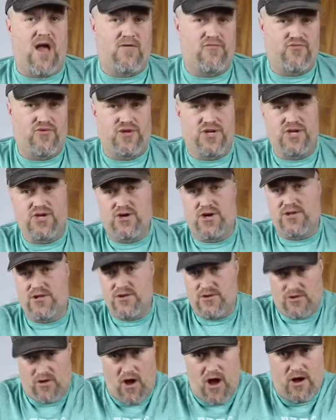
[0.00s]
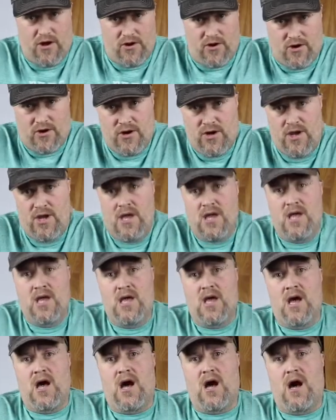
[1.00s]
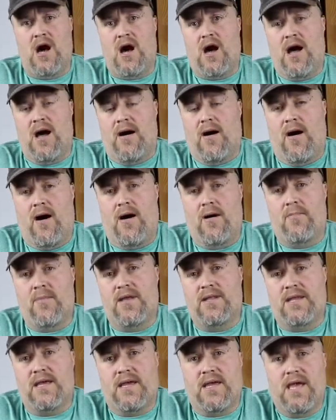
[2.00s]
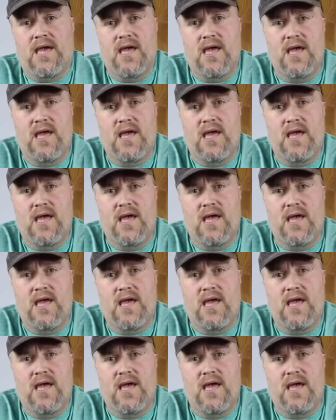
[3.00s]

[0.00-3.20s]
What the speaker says: really good. They're longer, and